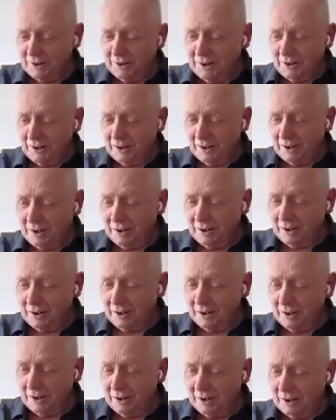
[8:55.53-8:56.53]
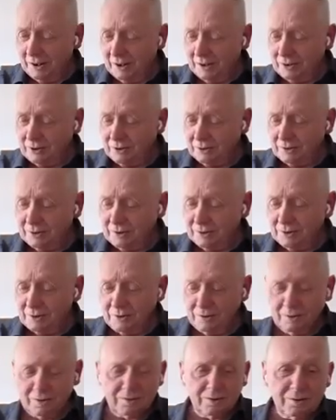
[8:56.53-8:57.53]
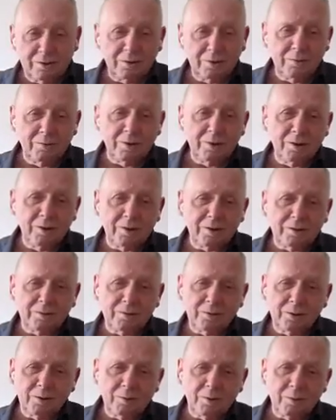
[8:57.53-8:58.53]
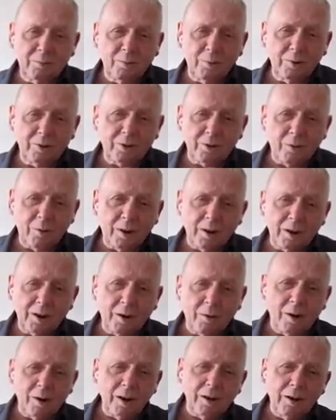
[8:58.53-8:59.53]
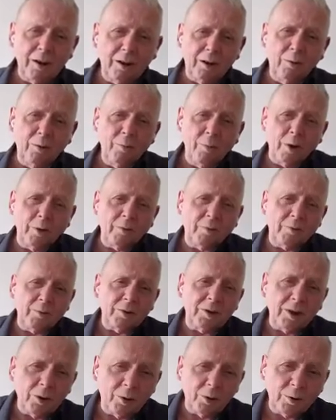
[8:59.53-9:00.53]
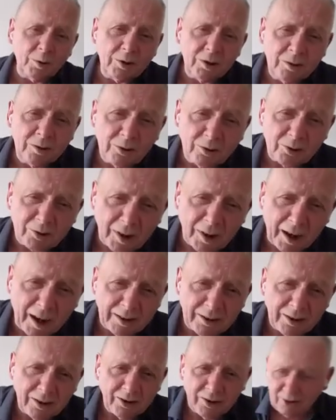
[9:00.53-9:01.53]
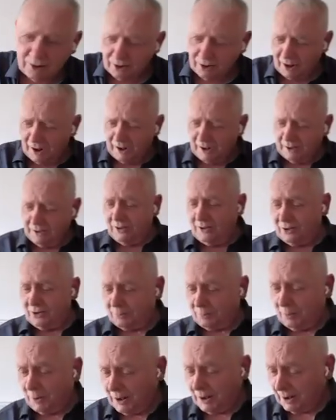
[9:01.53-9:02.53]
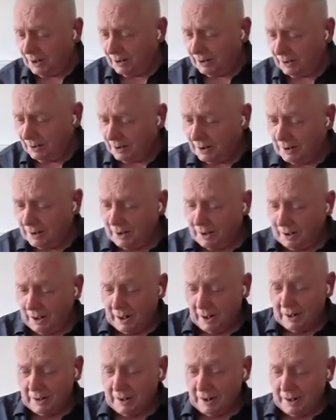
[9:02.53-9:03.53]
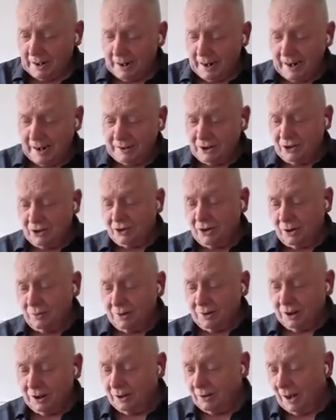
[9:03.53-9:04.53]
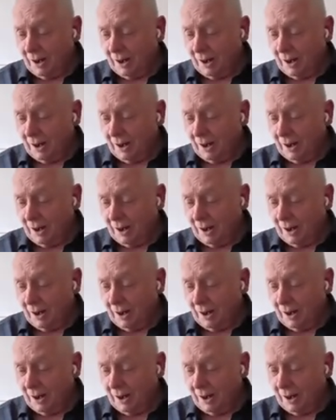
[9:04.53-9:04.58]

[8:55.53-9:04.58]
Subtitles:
You can do them with quite low, both for the audience and the speaker, and you don't need great